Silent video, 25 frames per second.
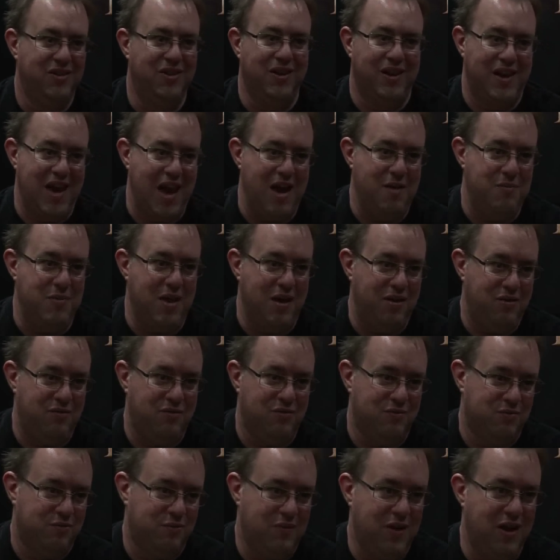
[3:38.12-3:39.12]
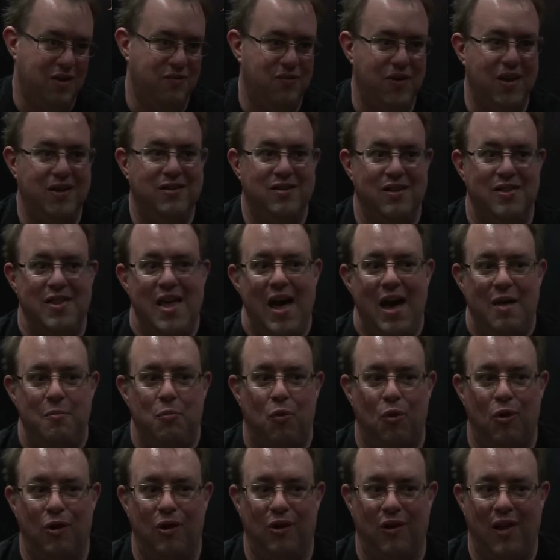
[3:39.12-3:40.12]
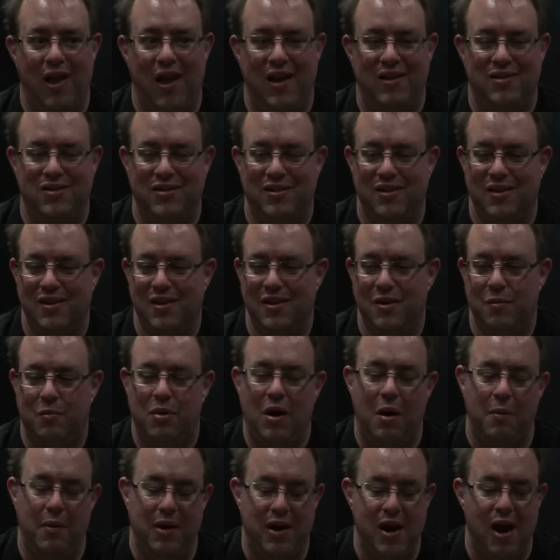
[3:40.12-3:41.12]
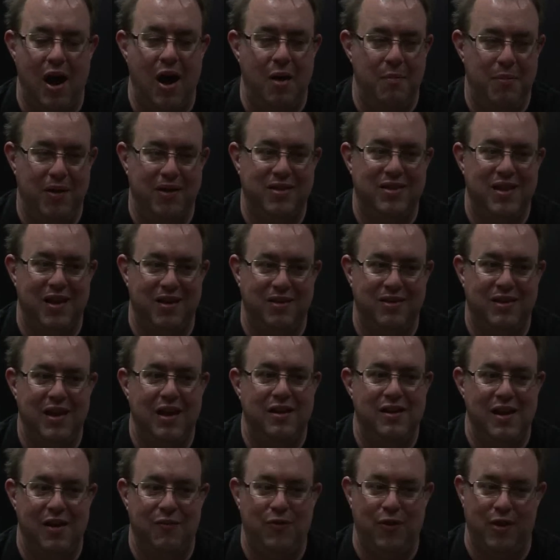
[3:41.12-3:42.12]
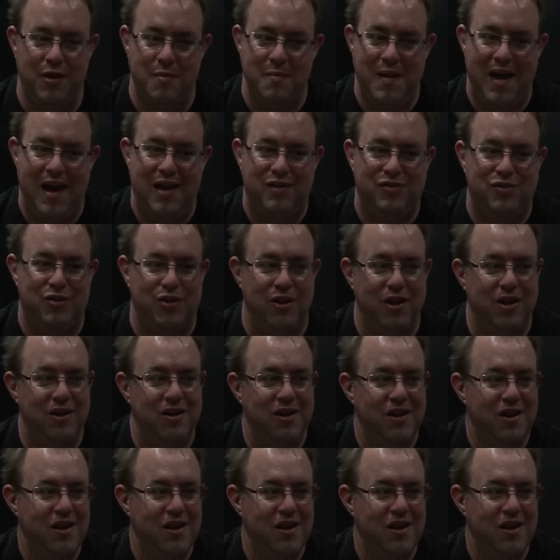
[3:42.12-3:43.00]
game that invented that more or less. Probably not, but they definitely mastered it.